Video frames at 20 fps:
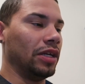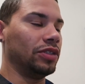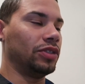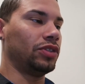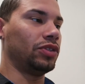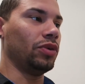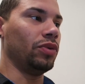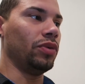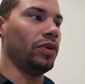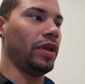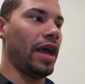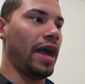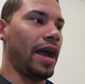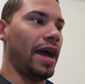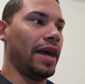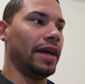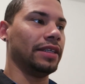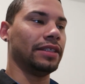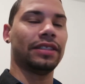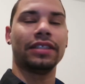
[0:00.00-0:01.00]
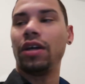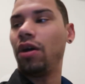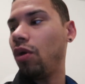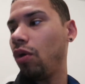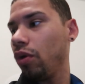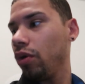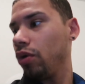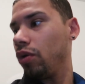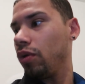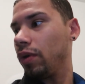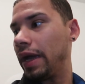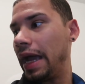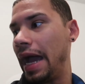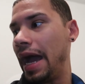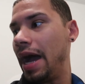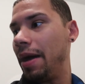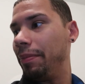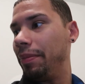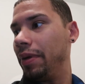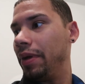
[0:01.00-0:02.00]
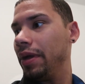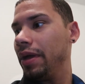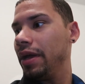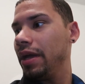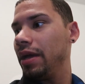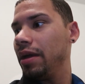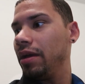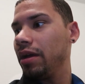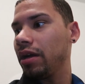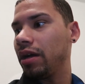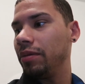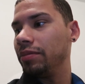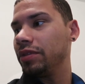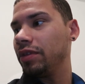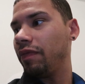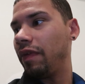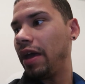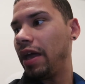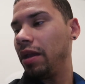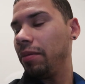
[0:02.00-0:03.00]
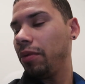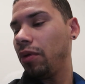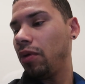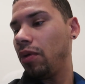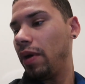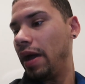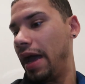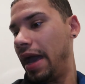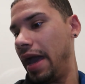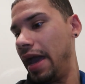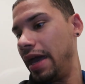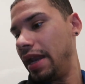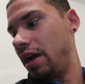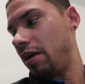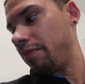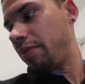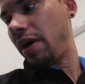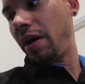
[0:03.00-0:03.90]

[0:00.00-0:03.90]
As soon as the oil cap comes available, and I'll